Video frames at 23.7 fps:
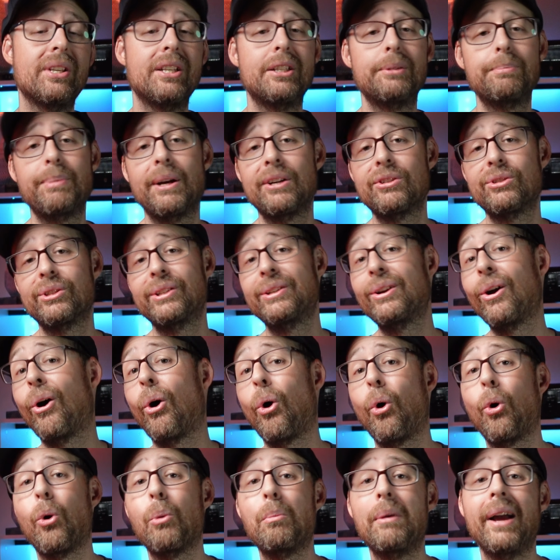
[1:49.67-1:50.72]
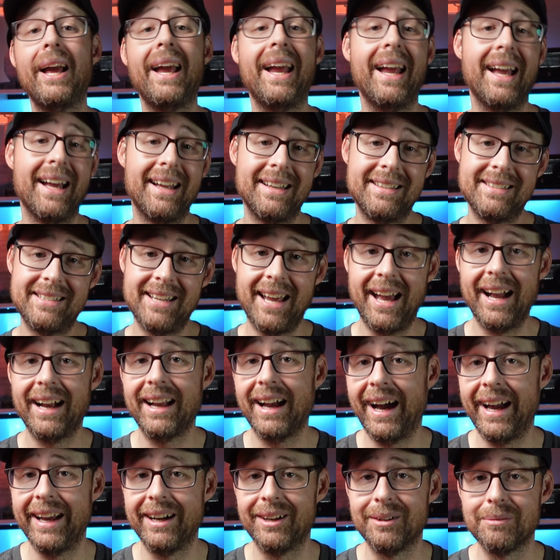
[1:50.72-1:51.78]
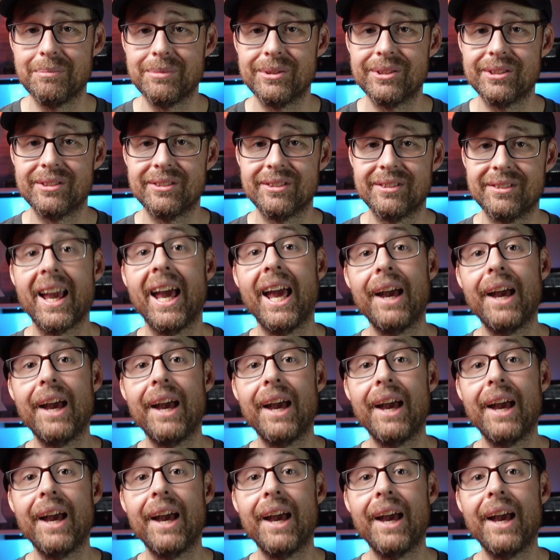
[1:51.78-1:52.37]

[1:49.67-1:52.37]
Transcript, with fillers: especially home and tech items.